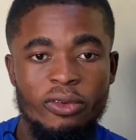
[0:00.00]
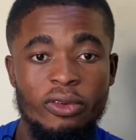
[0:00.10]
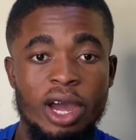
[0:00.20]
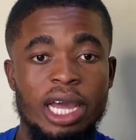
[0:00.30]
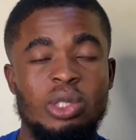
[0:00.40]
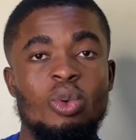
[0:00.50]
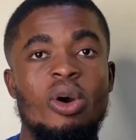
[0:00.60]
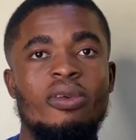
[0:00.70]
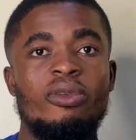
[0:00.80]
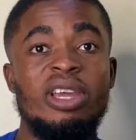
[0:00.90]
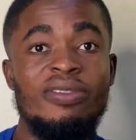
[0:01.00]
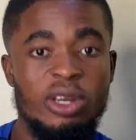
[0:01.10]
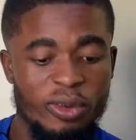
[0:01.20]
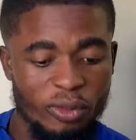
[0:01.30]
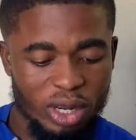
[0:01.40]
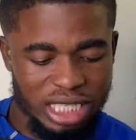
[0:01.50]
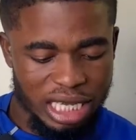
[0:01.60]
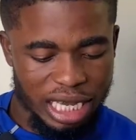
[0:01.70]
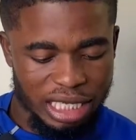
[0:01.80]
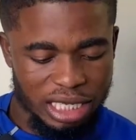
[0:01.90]
12 giving you
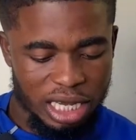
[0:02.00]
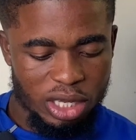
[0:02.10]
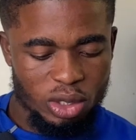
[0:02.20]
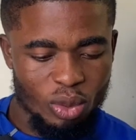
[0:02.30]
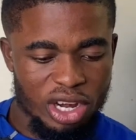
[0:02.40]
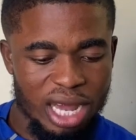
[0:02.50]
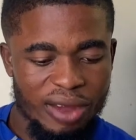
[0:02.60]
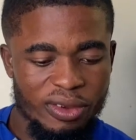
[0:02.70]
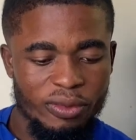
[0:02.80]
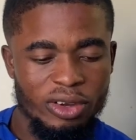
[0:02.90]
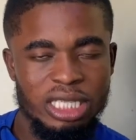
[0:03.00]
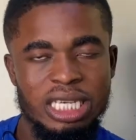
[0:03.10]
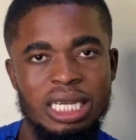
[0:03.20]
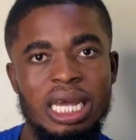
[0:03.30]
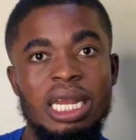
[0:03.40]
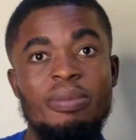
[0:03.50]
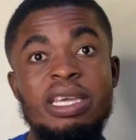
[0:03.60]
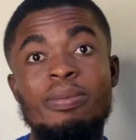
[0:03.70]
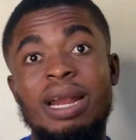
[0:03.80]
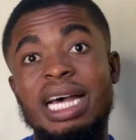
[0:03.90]
48. So when you have your 48, then the
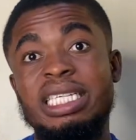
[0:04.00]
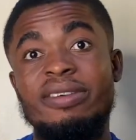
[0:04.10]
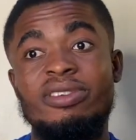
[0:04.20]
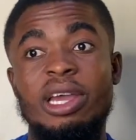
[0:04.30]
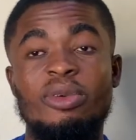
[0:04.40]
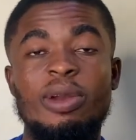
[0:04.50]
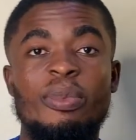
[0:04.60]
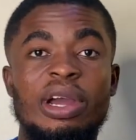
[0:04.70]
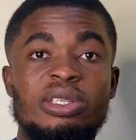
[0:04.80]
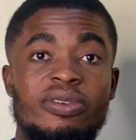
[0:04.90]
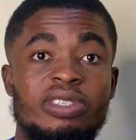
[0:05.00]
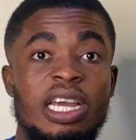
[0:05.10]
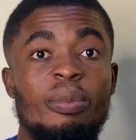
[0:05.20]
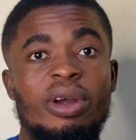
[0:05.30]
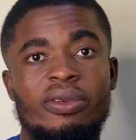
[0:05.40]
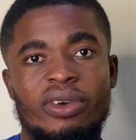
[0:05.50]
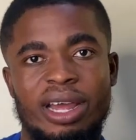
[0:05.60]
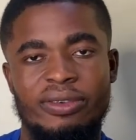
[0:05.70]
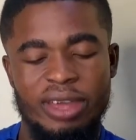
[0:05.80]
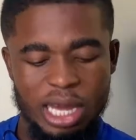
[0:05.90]
B+ gives you a grade point of
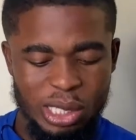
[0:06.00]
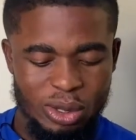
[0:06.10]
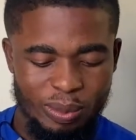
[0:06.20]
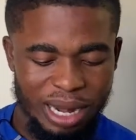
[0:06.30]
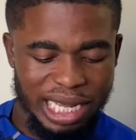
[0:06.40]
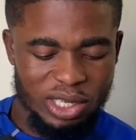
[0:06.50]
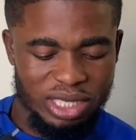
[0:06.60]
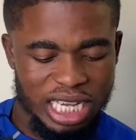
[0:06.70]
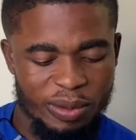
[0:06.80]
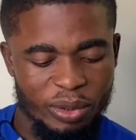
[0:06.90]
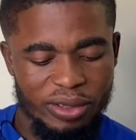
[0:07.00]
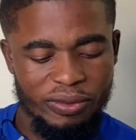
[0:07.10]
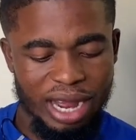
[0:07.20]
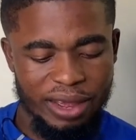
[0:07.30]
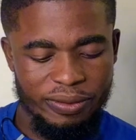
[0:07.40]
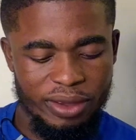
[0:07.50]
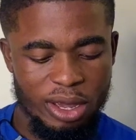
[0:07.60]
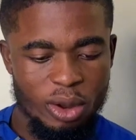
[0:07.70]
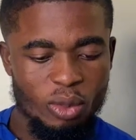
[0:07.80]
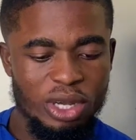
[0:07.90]
10.5. So plus your 10.5,
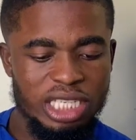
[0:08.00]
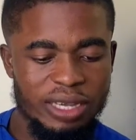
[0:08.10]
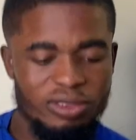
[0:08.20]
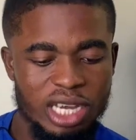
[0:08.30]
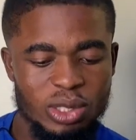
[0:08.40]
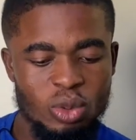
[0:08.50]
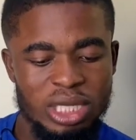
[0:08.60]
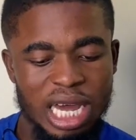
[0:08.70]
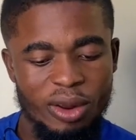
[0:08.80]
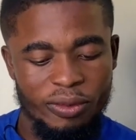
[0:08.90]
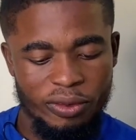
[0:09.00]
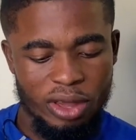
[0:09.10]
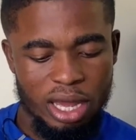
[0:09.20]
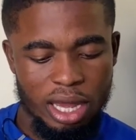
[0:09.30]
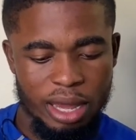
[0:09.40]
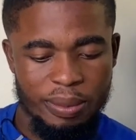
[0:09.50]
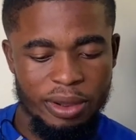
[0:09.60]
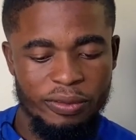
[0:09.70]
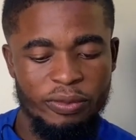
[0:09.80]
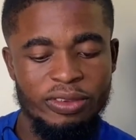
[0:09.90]
which gives you a total of
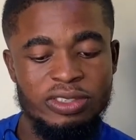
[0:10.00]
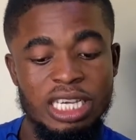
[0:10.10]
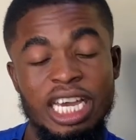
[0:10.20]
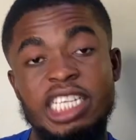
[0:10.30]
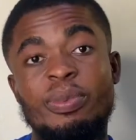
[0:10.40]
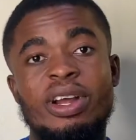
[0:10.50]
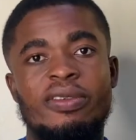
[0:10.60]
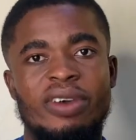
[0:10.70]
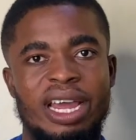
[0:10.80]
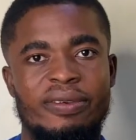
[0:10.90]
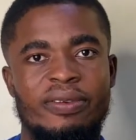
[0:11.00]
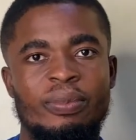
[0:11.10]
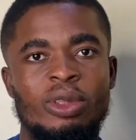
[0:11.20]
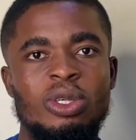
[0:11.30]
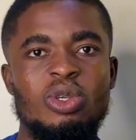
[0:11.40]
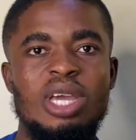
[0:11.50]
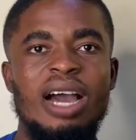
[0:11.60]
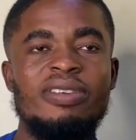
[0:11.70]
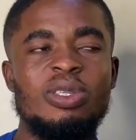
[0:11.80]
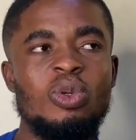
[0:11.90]
58.5. So you
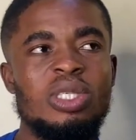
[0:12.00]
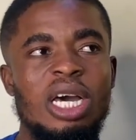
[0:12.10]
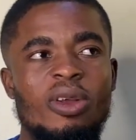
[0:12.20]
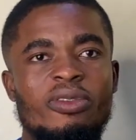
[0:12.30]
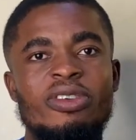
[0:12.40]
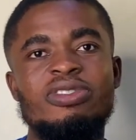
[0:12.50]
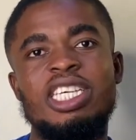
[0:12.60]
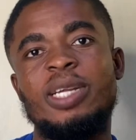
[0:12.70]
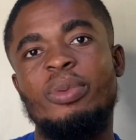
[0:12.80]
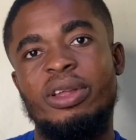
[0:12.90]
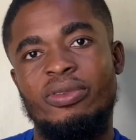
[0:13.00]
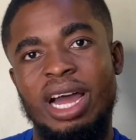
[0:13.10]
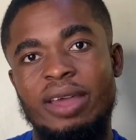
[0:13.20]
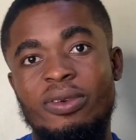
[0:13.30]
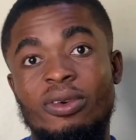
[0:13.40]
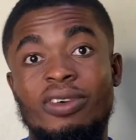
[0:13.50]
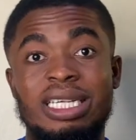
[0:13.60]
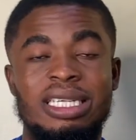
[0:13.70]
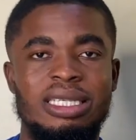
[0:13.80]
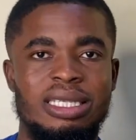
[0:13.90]
have a total of 58.5 over
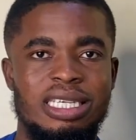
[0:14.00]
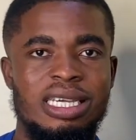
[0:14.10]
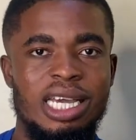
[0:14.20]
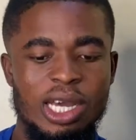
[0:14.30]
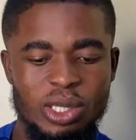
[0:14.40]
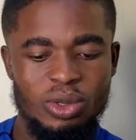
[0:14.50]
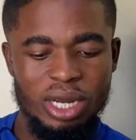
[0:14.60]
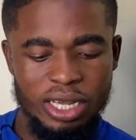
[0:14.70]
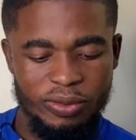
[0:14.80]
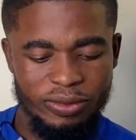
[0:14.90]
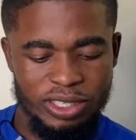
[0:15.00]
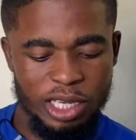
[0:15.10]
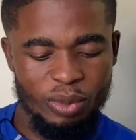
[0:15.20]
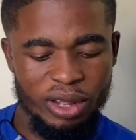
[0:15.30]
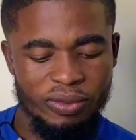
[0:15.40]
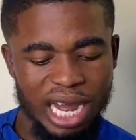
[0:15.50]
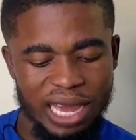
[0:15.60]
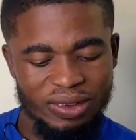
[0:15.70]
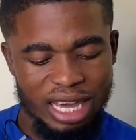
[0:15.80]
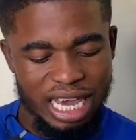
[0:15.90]
60. So this
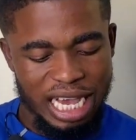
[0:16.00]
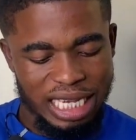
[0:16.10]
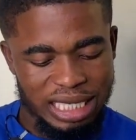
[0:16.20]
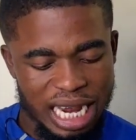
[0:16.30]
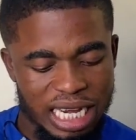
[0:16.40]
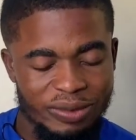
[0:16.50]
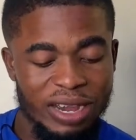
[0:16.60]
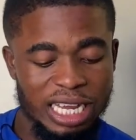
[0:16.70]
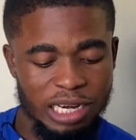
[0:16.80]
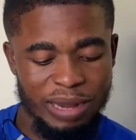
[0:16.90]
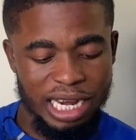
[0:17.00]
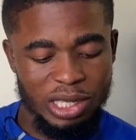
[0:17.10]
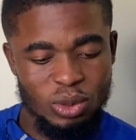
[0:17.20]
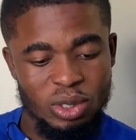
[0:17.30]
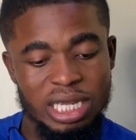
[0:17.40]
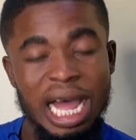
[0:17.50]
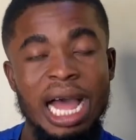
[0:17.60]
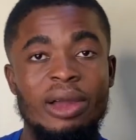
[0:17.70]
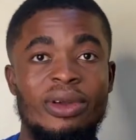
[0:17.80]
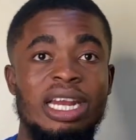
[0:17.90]
58.5 is then divided by the total
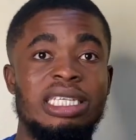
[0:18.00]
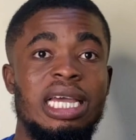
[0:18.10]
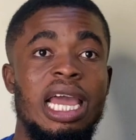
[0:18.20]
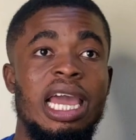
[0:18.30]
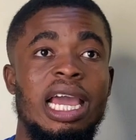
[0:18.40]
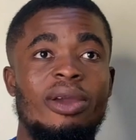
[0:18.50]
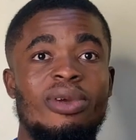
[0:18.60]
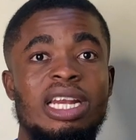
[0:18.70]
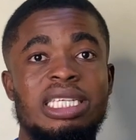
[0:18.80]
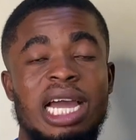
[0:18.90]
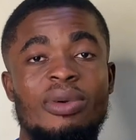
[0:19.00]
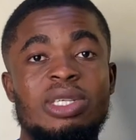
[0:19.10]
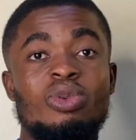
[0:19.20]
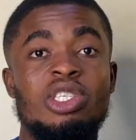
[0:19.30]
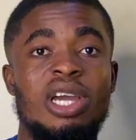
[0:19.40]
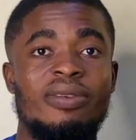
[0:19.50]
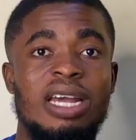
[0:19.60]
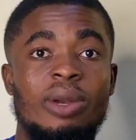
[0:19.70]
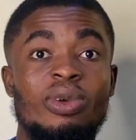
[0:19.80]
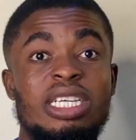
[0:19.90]
credit hours which you have
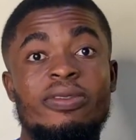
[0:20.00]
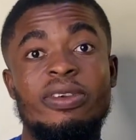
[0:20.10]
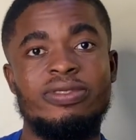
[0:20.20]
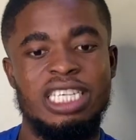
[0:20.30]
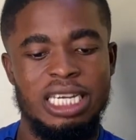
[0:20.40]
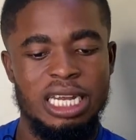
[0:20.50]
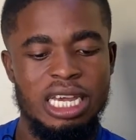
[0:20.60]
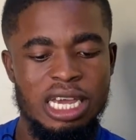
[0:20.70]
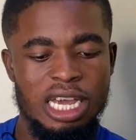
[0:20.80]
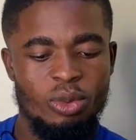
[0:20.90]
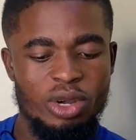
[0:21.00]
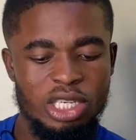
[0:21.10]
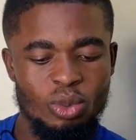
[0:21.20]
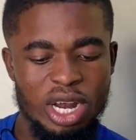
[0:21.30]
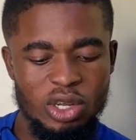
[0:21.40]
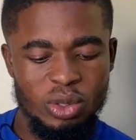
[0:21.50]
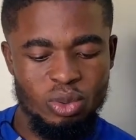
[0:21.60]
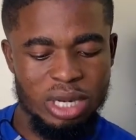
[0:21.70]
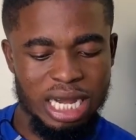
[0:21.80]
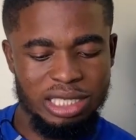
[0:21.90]
done, which is 15. Which when you do
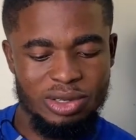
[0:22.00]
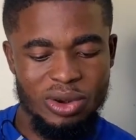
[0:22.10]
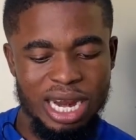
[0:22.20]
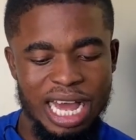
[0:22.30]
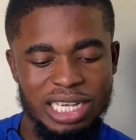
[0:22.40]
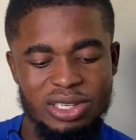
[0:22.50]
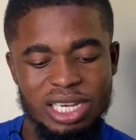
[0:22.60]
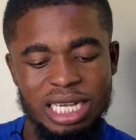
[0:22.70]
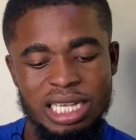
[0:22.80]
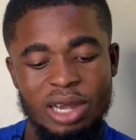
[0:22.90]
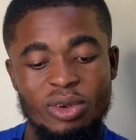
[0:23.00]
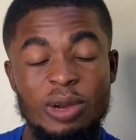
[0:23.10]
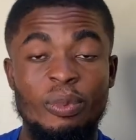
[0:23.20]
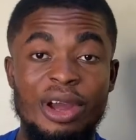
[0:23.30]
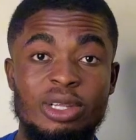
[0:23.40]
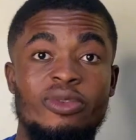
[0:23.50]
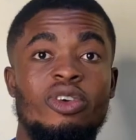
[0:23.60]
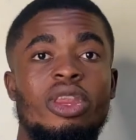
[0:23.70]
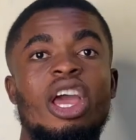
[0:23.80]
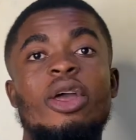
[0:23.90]
that, you realize you get a grade point for
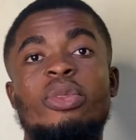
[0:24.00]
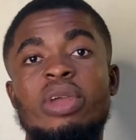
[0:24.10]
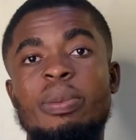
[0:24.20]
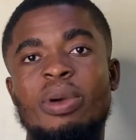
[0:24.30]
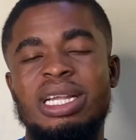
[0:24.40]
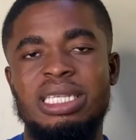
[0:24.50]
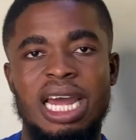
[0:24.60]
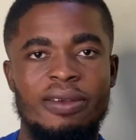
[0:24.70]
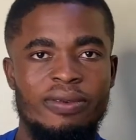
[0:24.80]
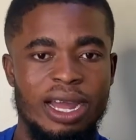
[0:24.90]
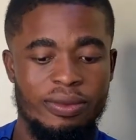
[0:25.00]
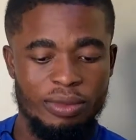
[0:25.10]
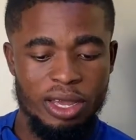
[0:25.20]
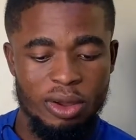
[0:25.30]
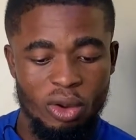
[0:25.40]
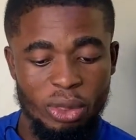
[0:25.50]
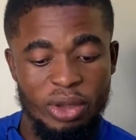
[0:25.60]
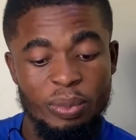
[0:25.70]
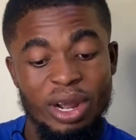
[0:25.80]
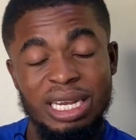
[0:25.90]
3.95 or
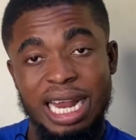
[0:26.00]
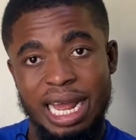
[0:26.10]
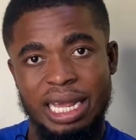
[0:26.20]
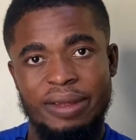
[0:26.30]
3.9.